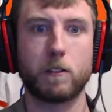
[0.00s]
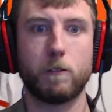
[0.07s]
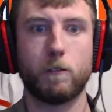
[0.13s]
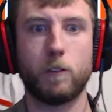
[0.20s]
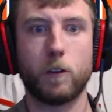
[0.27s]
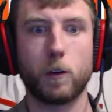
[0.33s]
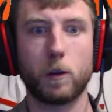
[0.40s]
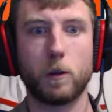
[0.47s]

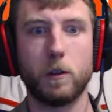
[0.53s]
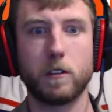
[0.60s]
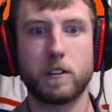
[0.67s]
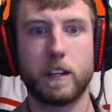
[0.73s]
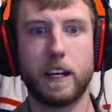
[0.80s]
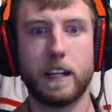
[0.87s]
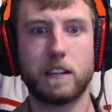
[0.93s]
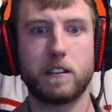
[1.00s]
four goals
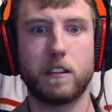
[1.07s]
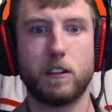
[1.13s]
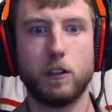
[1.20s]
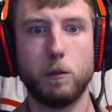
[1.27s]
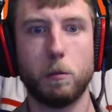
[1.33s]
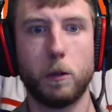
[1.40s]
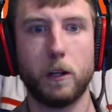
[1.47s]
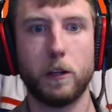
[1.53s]
against, a
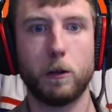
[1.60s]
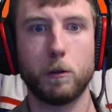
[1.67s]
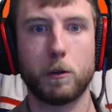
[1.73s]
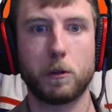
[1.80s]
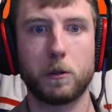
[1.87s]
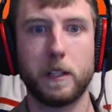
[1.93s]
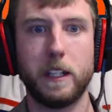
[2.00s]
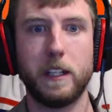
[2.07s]

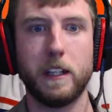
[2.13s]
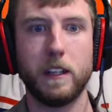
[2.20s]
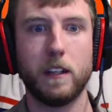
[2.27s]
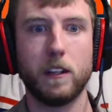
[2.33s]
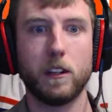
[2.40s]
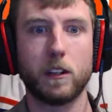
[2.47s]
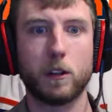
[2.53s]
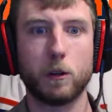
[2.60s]
2.03
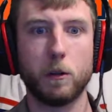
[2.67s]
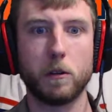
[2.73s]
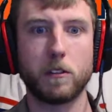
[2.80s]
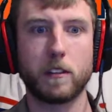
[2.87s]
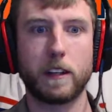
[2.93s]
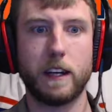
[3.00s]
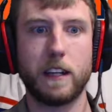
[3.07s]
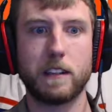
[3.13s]
goals
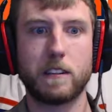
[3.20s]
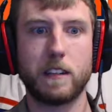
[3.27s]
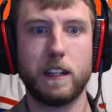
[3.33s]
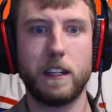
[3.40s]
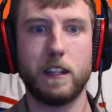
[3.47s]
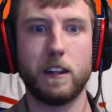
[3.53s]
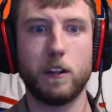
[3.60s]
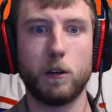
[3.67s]
against
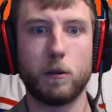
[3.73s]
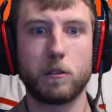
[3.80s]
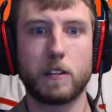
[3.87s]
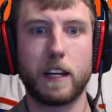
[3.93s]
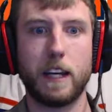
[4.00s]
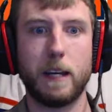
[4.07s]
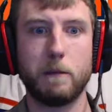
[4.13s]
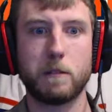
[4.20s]
in those
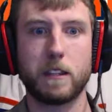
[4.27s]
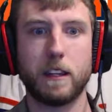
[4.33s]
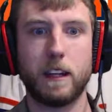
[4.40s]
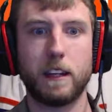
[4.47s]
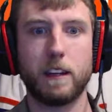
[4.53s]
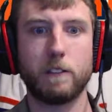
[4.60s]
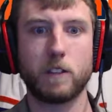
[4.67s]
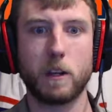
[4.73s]
games, and then
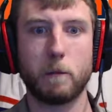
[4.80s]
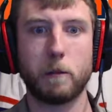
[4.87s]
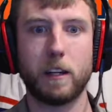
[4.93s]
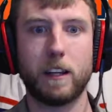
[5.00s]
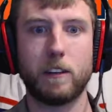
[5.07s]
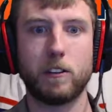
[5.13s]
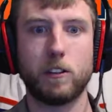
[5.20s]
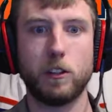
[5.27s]
gives up
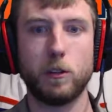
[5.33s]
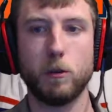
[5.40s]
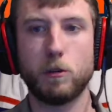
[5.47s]
another two.